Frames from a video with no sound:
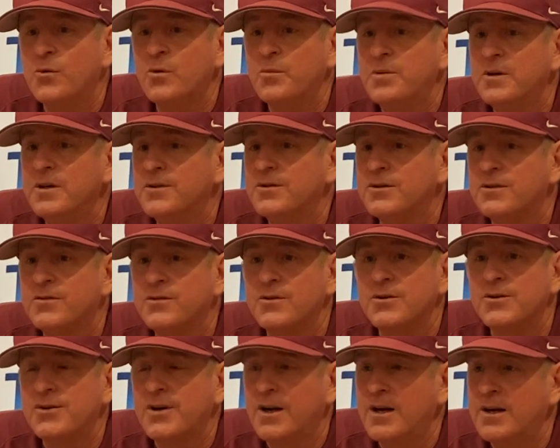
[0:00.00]
four pitches
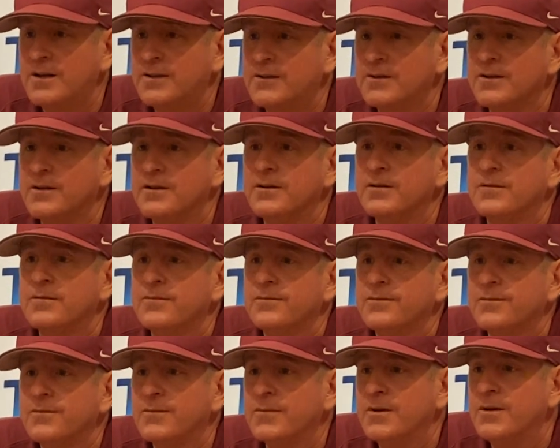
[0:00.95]
for strikes and,
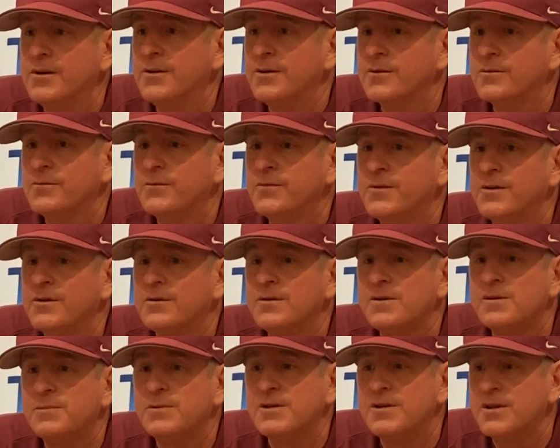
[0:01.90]

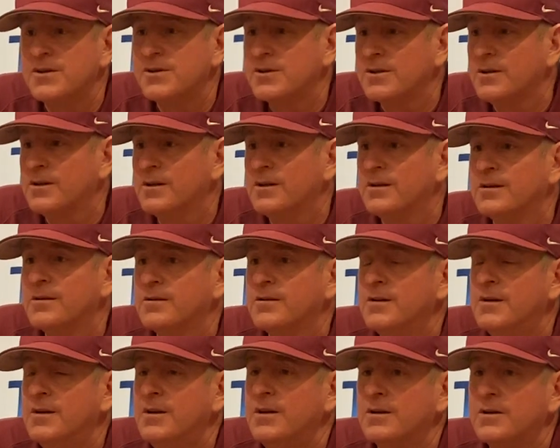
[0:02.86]
fielding his position and
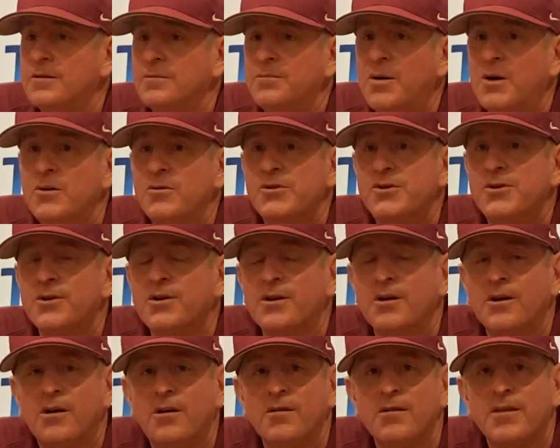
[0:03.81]
composure
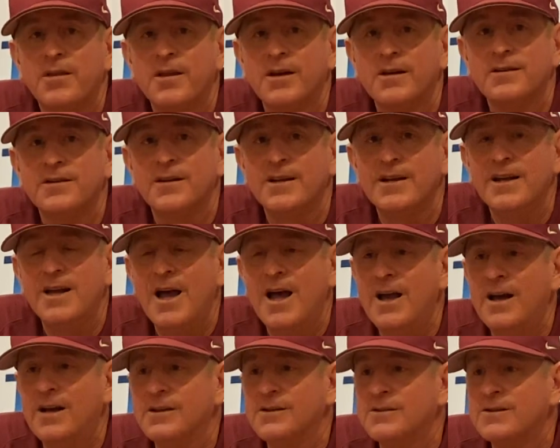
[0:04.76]
and all the things that he
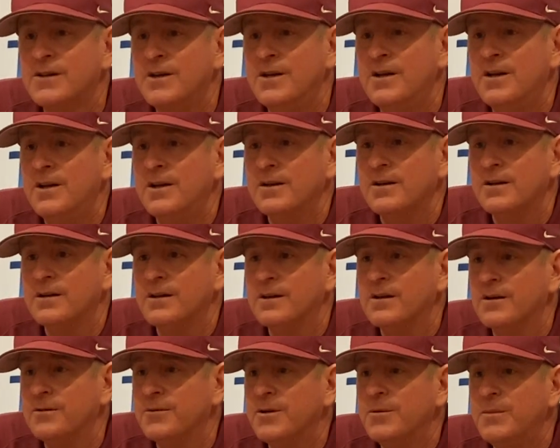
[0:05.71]
has,
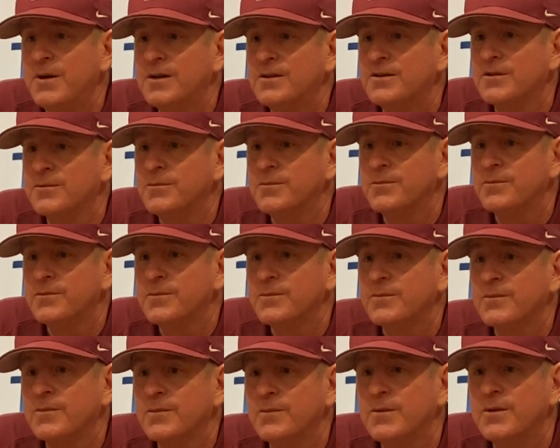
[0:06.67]
it makes him,
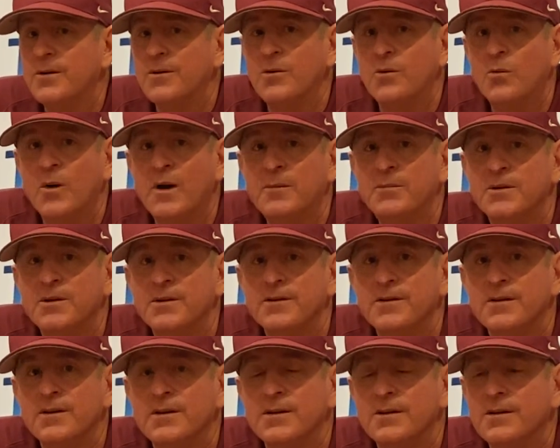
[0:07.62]
a weapon.
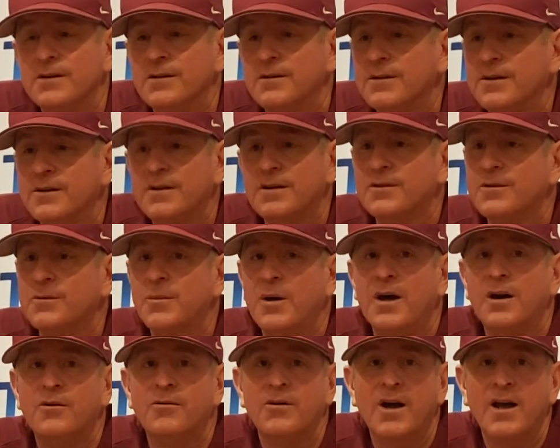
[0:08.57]
It doesn't
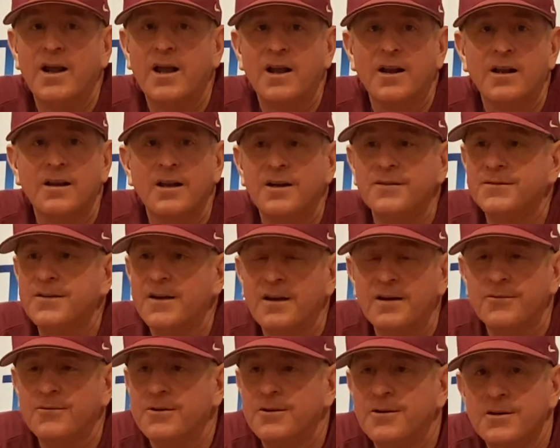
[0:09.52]
matter, right-handed,
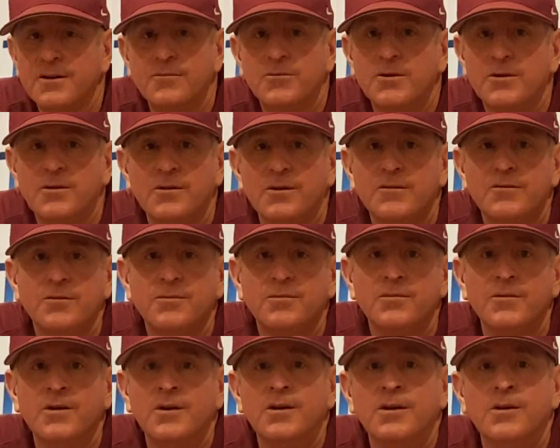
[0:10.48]
left-handed. We don't
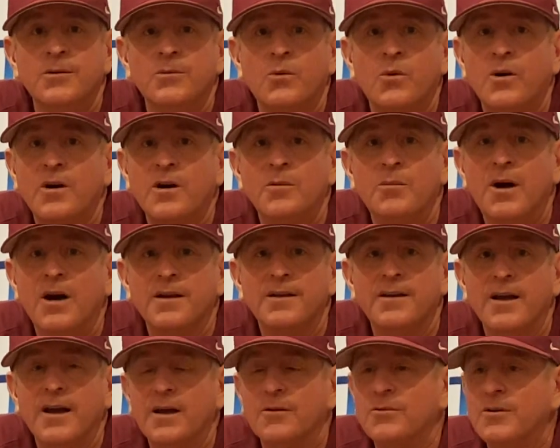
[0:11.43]
even worry
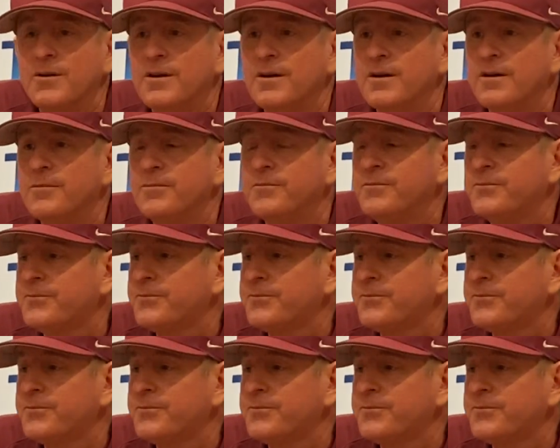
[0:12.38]
about that with him.